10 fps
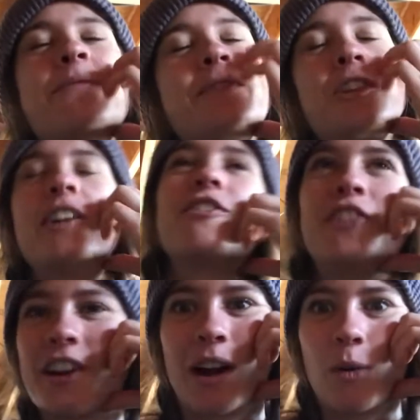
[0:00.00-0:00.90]
trying to
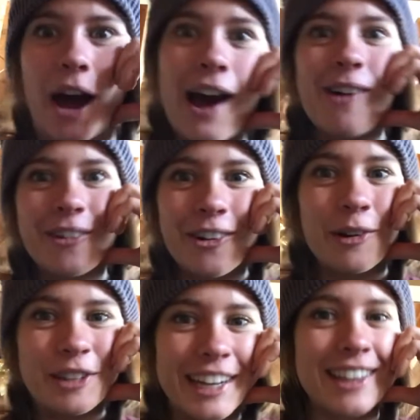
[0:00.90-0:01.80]
figure out how on
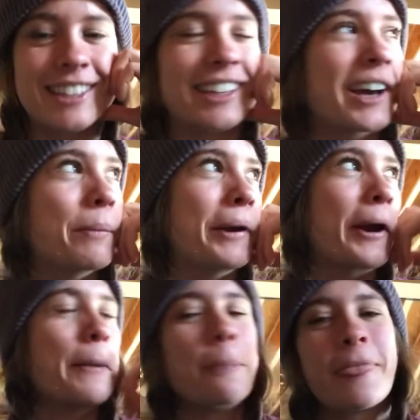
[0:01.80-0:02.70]
earth to get this thing up here.
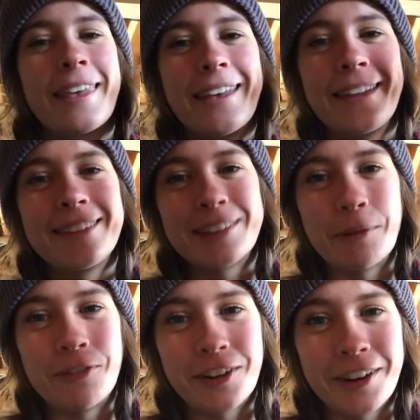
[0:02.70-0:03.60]
So we
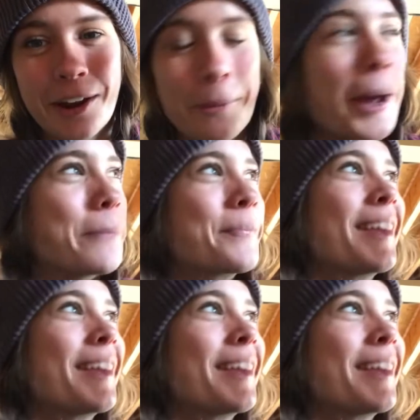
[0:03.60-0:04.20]
figured out a way.